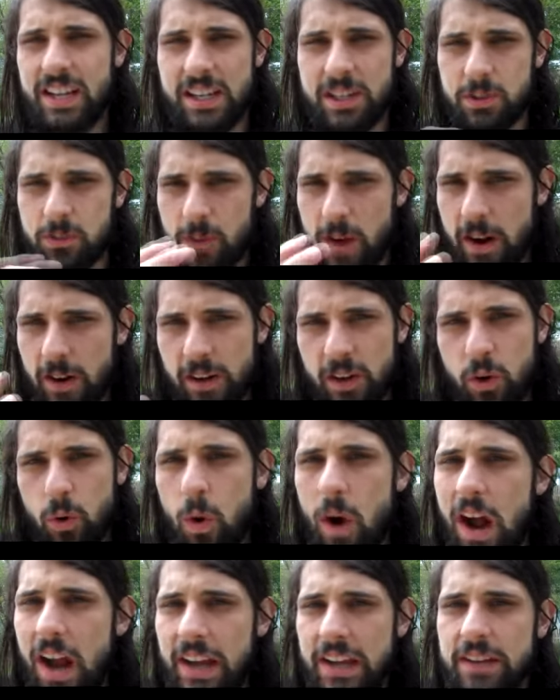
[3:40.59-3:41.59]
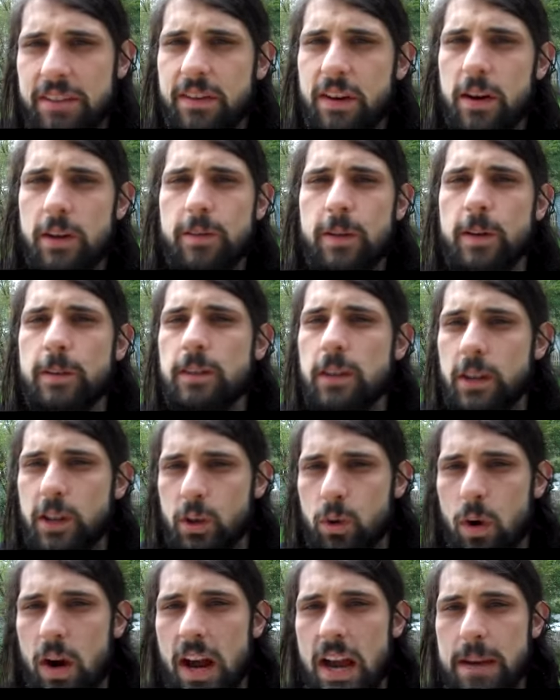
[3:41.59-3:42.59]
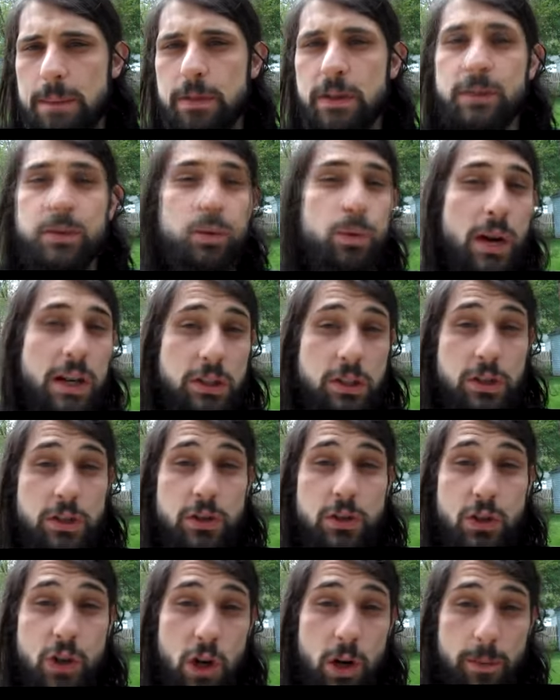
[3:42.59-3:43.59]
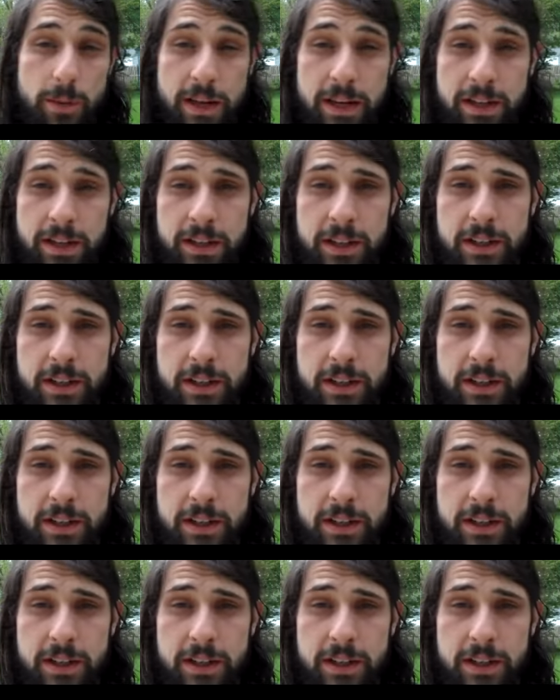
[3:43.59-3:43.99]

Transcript: is very quiet, very, very, very quiet. But if you watch it in German,